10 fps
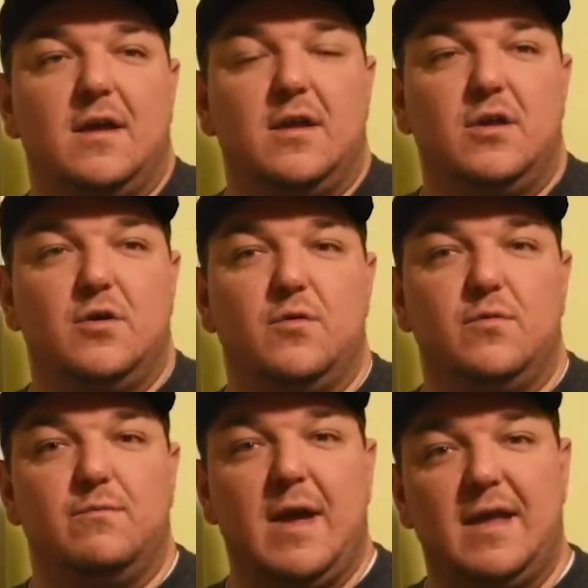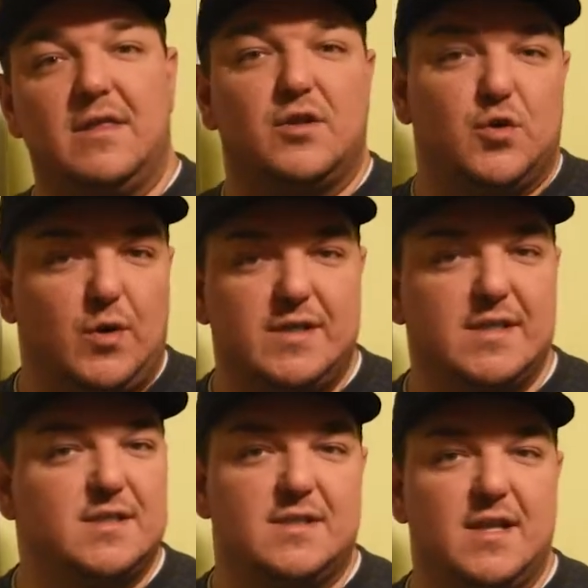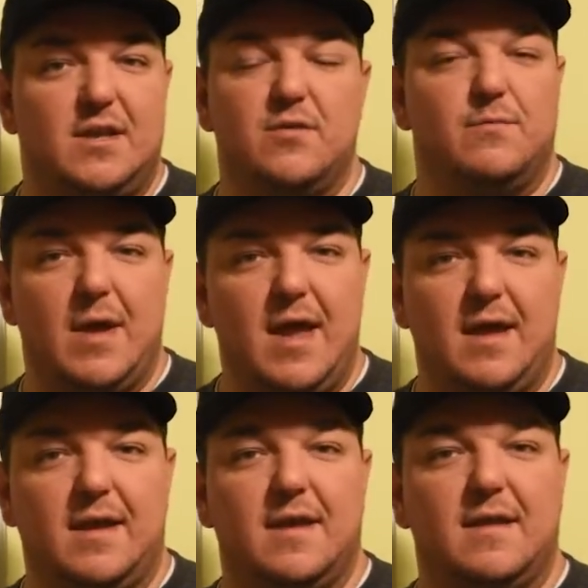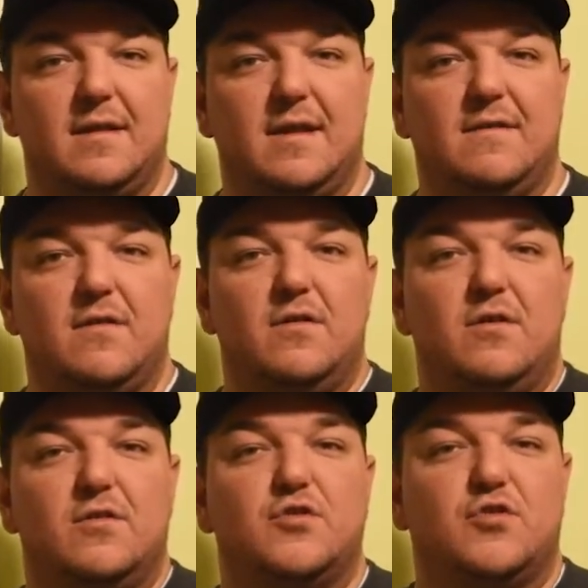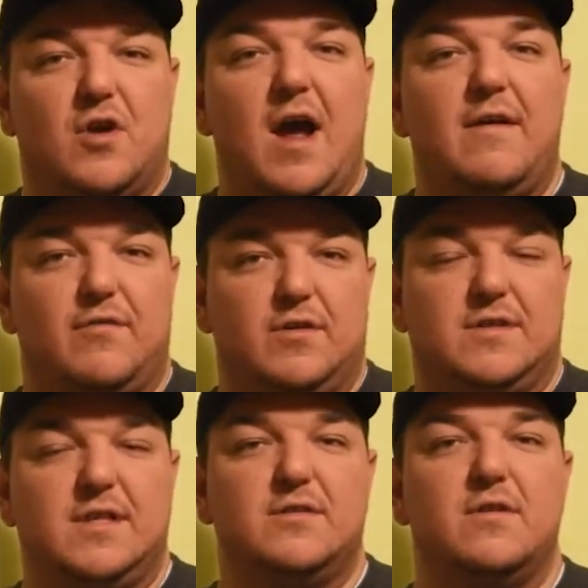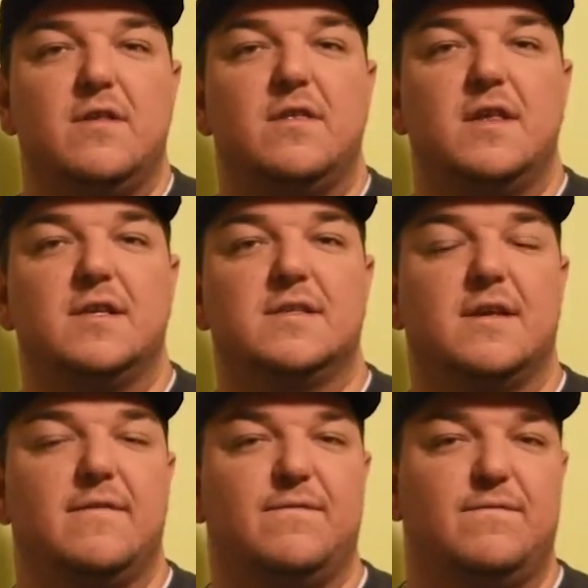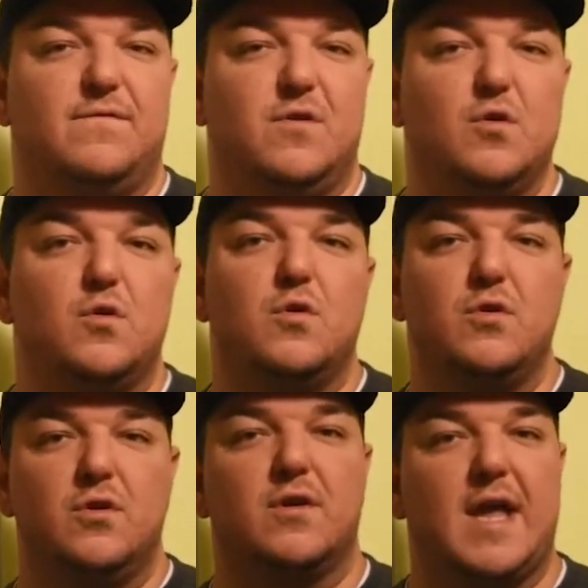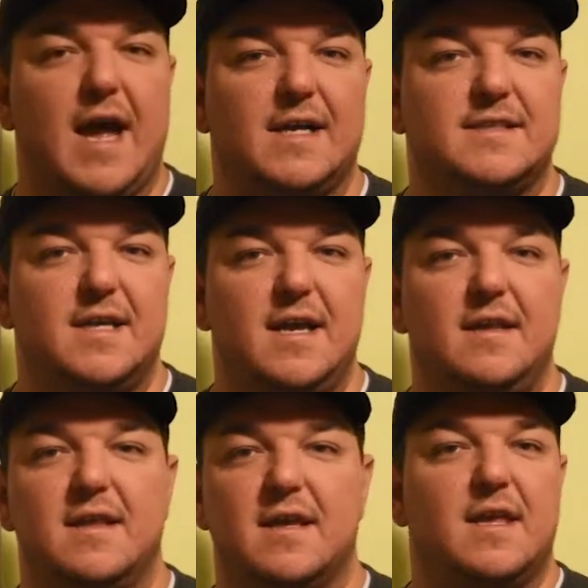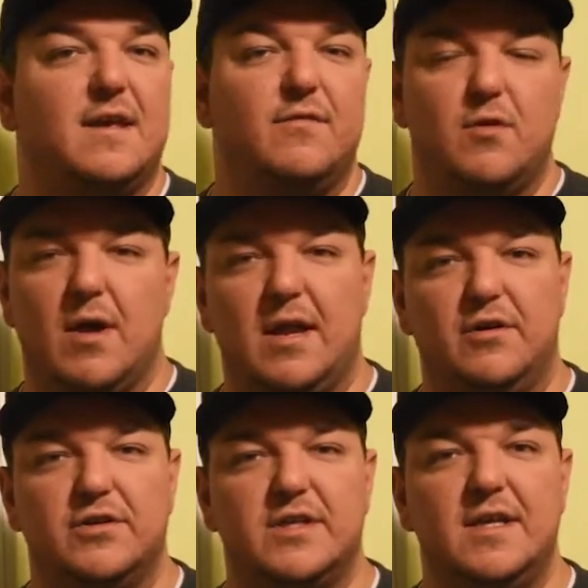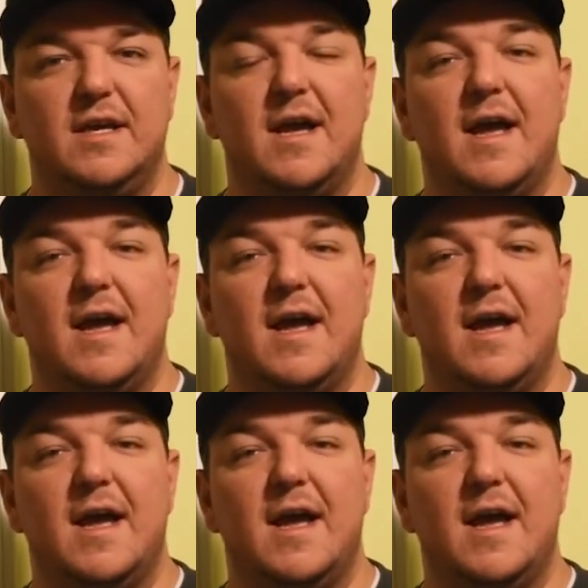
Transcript: you make the choices that you make. These are your drivers. These are the things that fuel your gas tank, that give you energy.